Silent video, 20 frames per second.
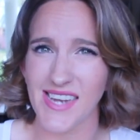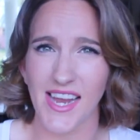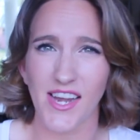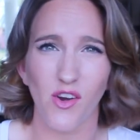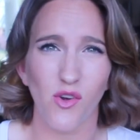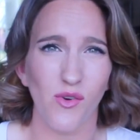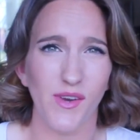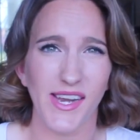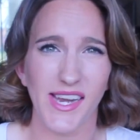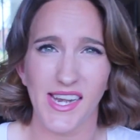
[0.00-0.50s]
I
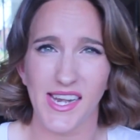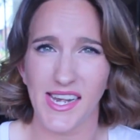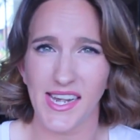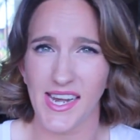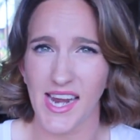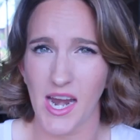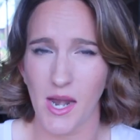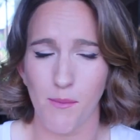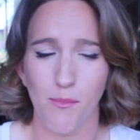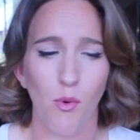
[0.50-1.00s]
don't eat
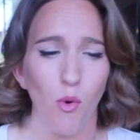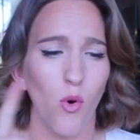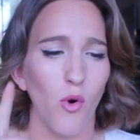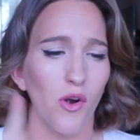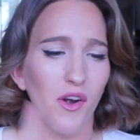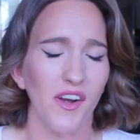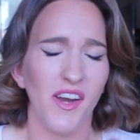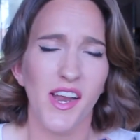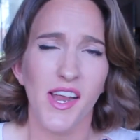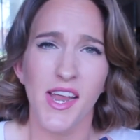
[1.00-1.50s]
any kind of
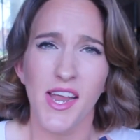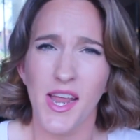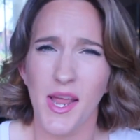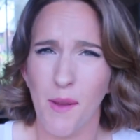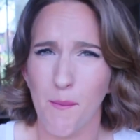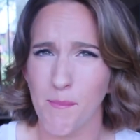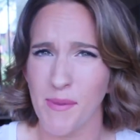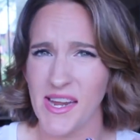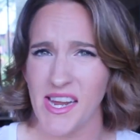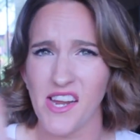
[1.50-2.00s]
pork,
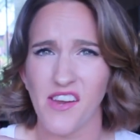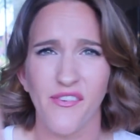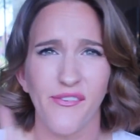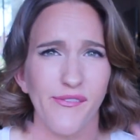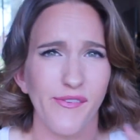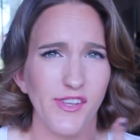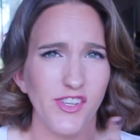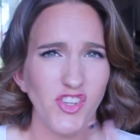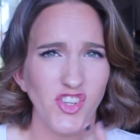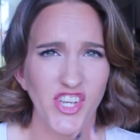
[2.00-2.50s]

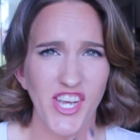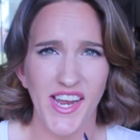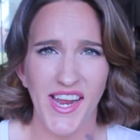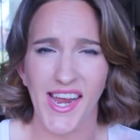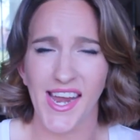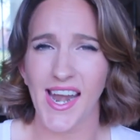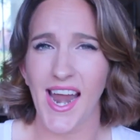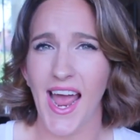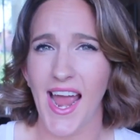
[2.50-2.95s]
beef, chicken.